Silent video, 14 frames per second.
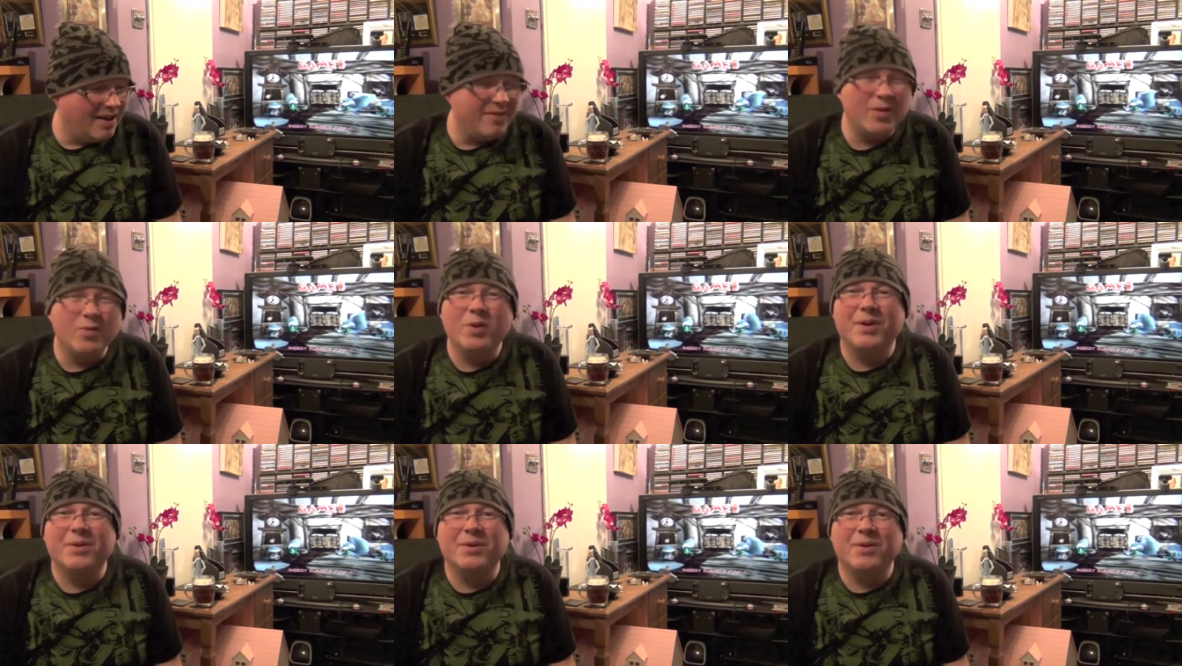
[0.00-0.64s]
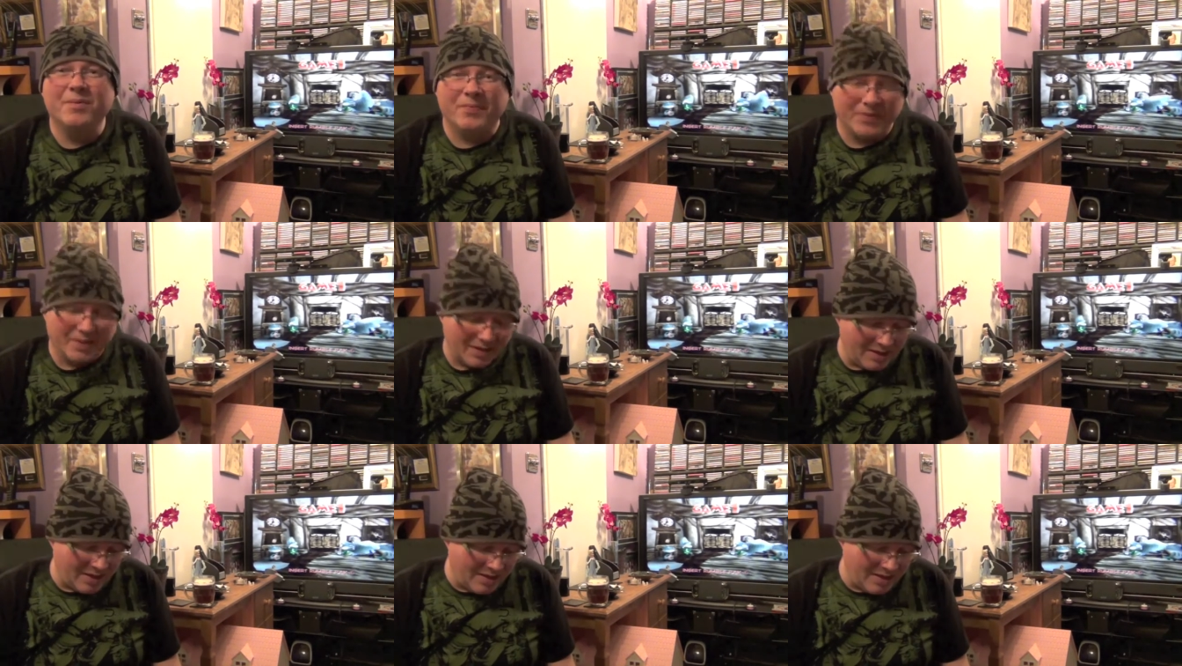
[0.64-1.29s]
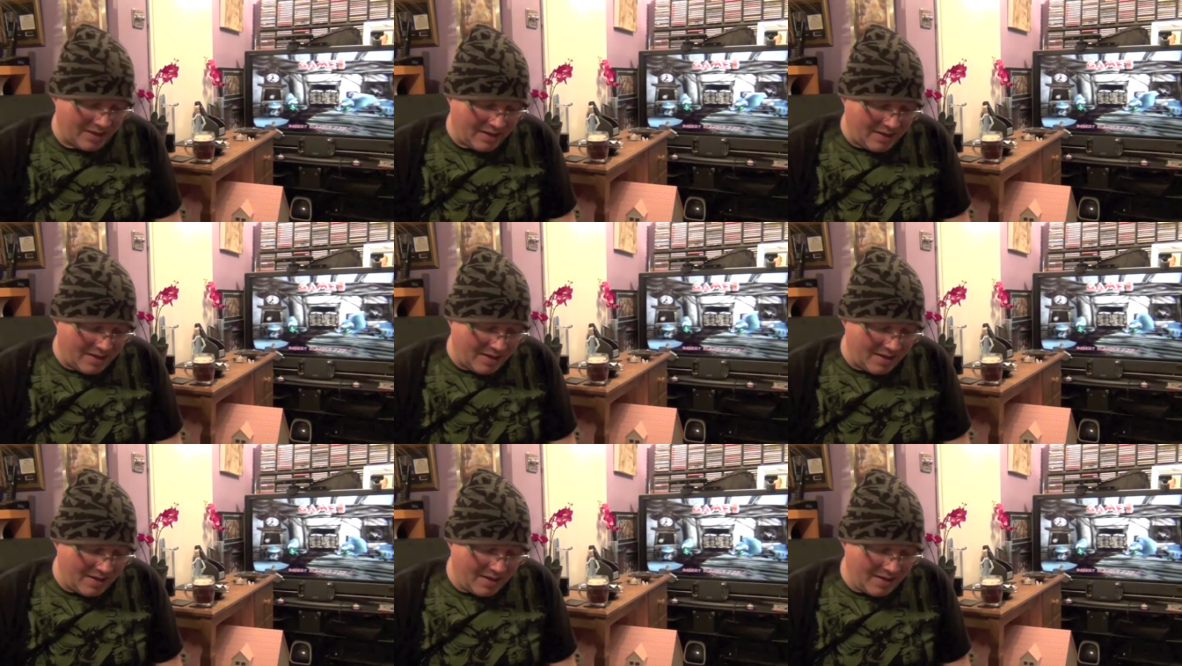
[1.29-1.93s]
I thought, why not?
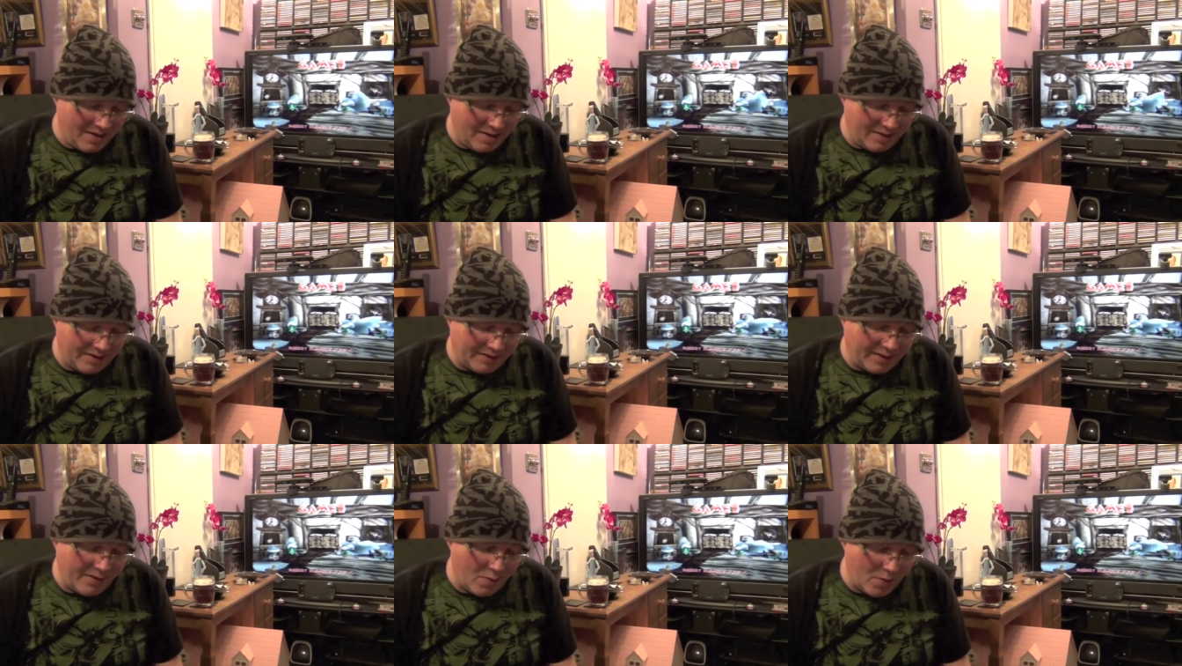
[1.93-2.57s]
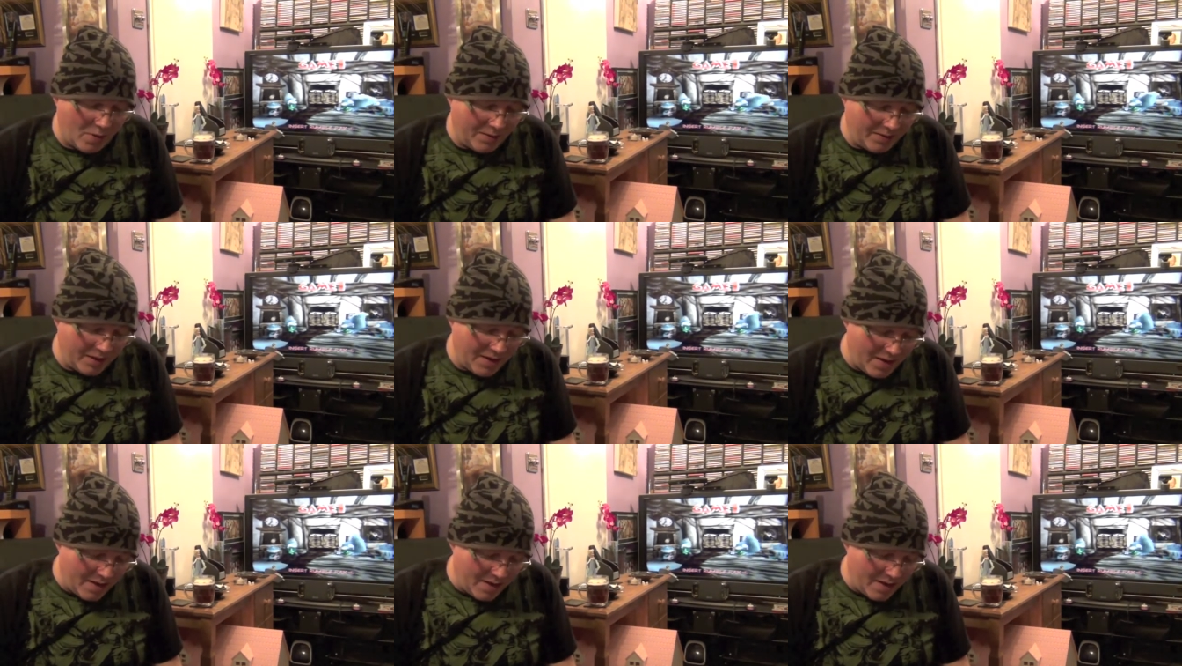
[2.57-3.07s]
There's other one.